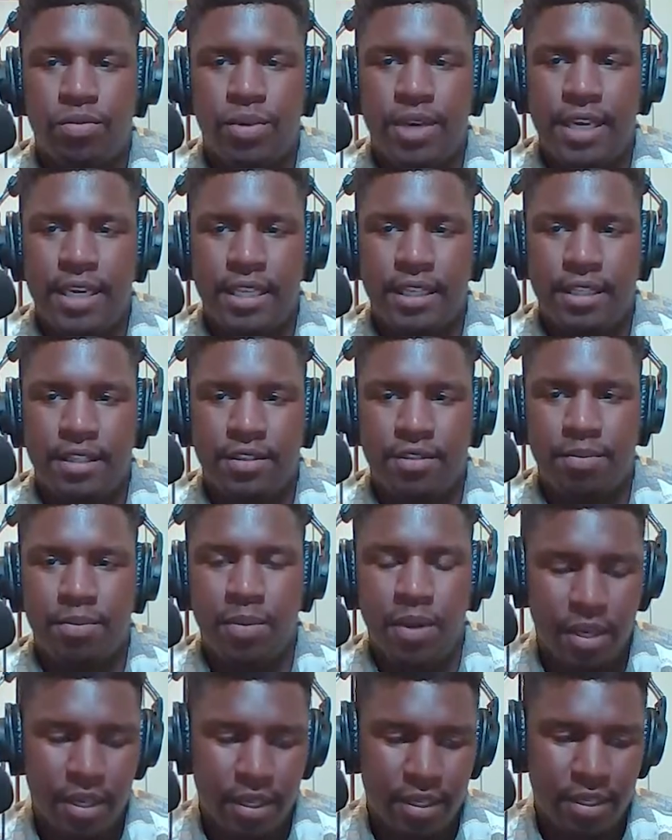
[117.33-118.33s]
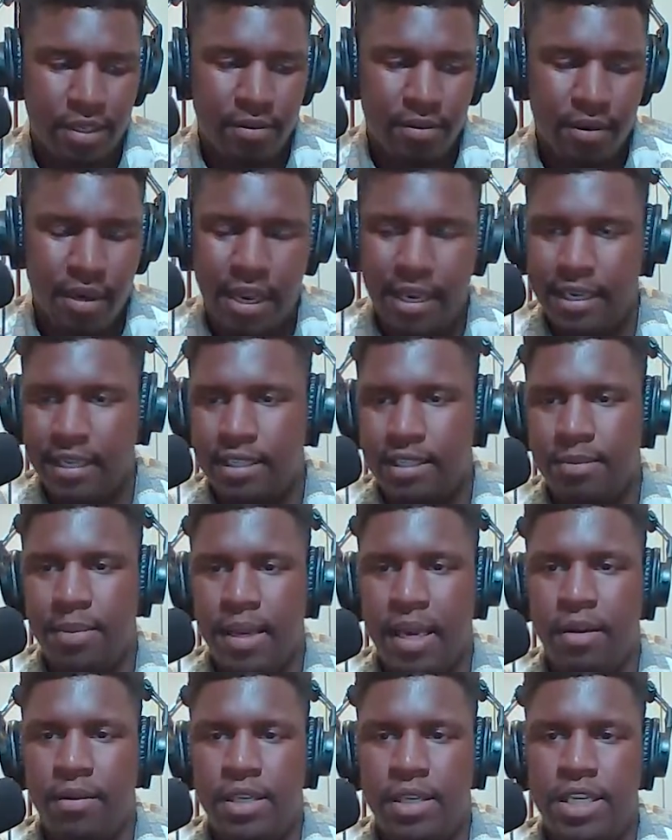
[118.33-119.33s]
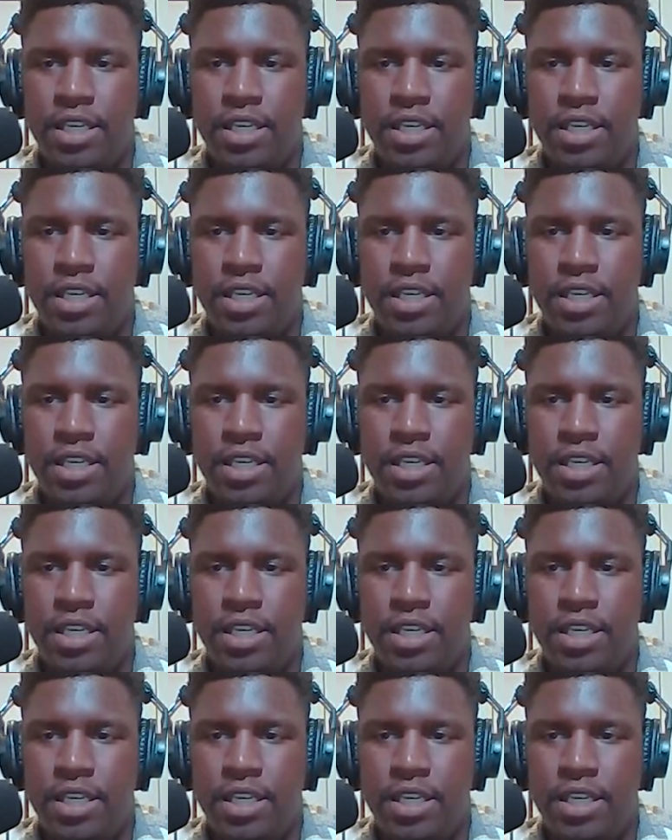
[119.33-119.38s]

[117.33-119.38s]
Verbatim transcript: reading this book, right? It's about mm-hmm.